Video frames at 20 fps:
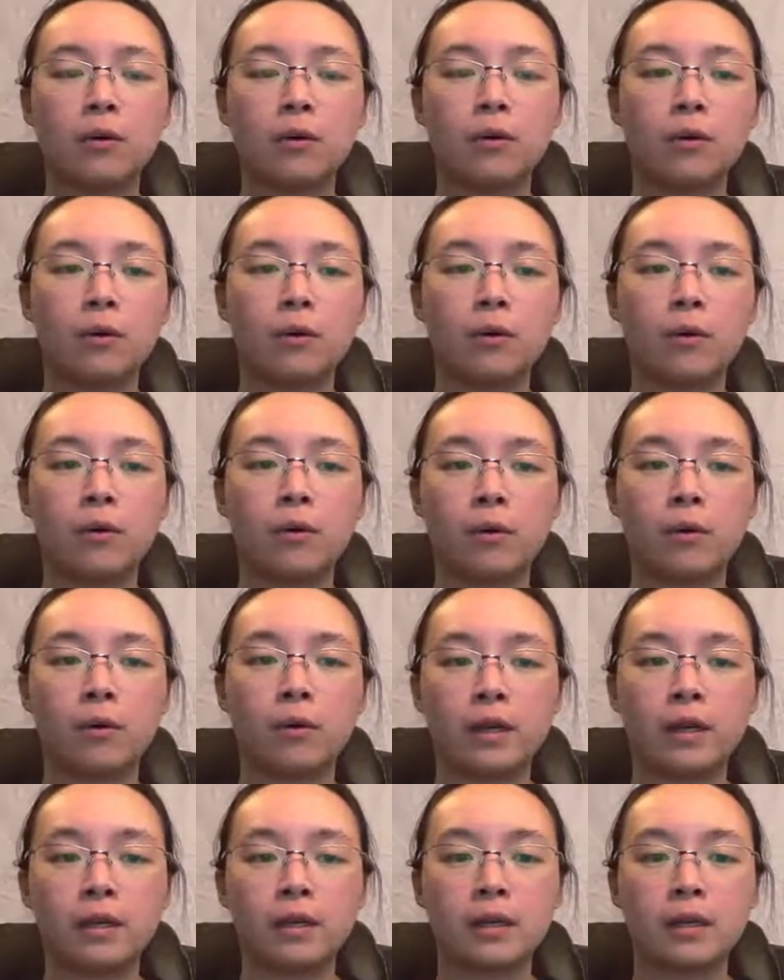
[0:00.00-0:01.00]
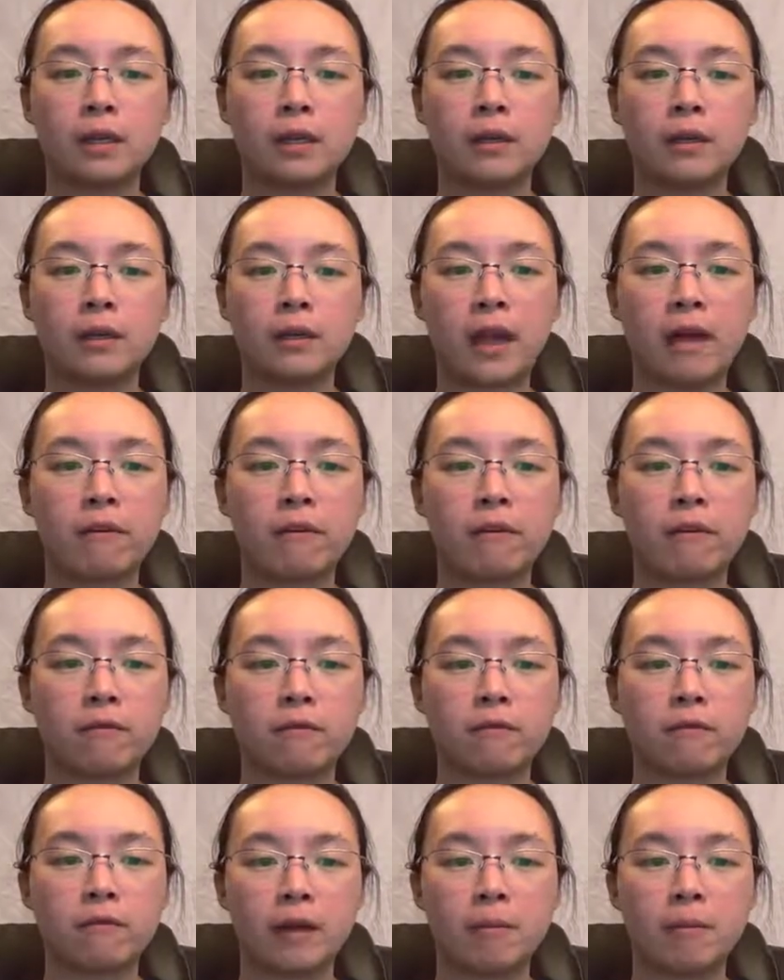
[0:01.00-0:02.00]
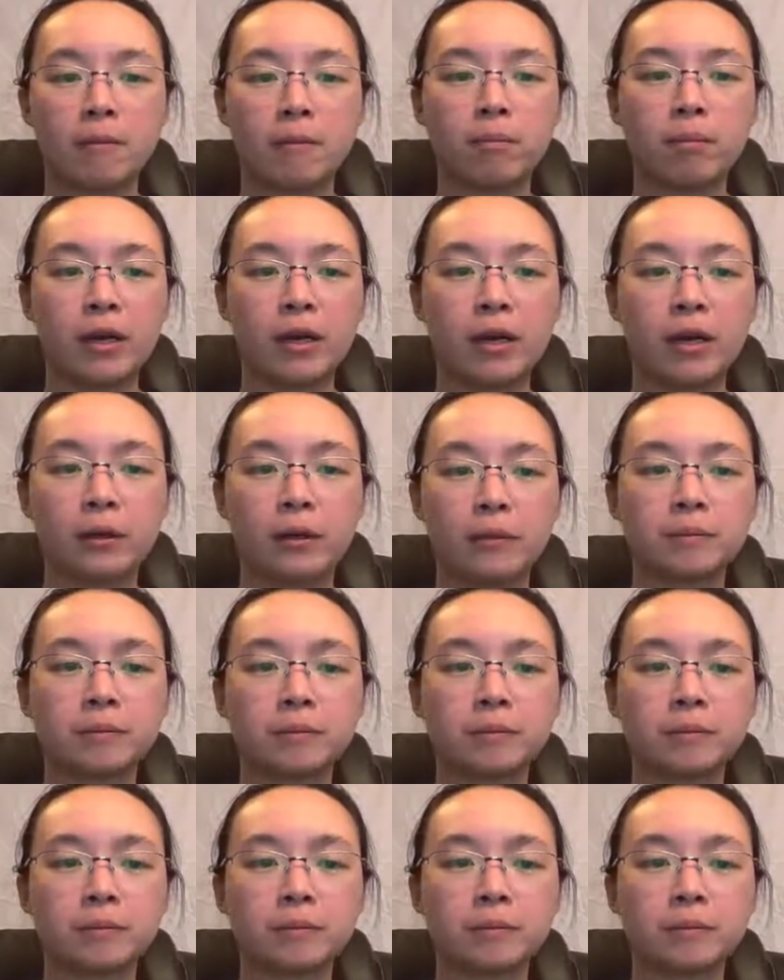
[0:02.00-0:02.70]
or it'll have better